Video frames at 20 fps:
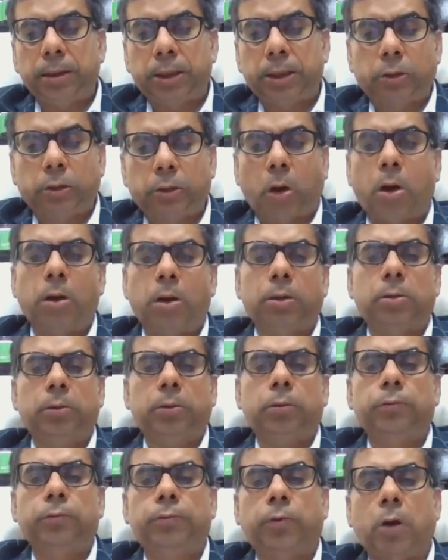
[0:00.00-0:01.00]
stock
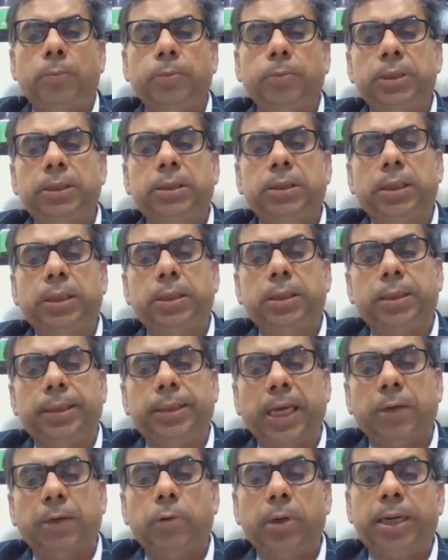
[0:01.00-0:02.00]
from which a
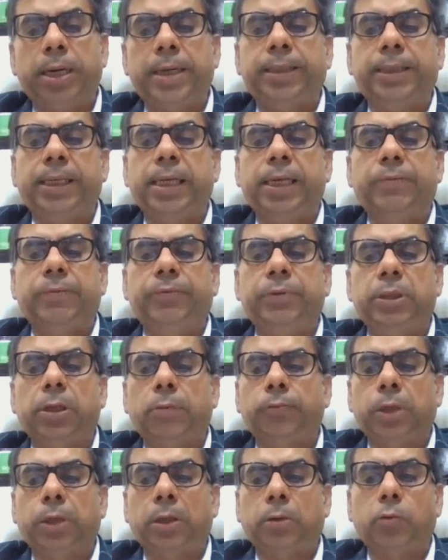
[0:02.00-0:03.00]
regular
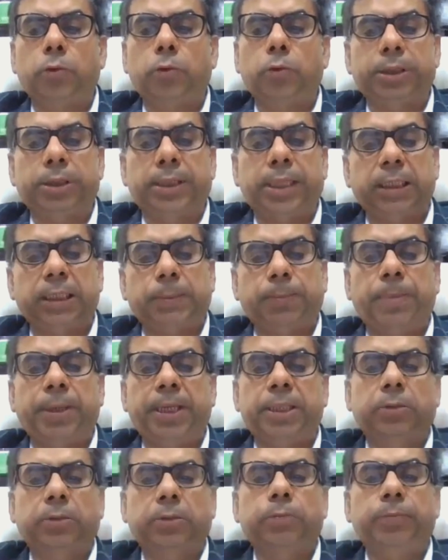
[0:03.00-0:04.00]
delivery of the goods takes
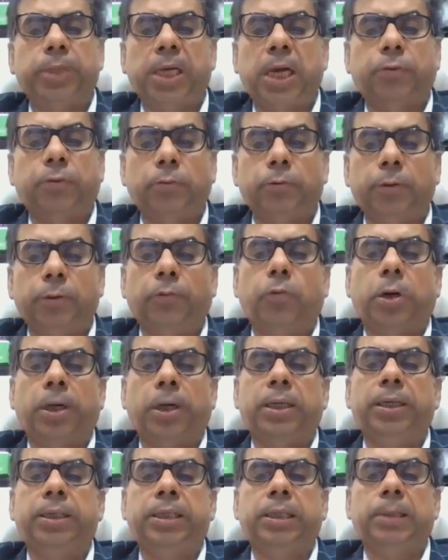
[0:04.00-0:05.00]
place on behalf of the
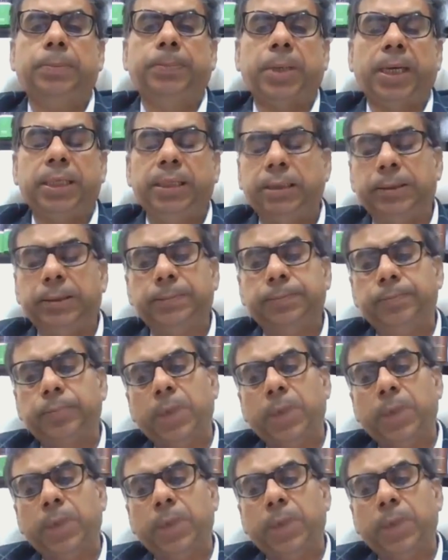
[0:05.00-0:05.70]
foreign enterprise,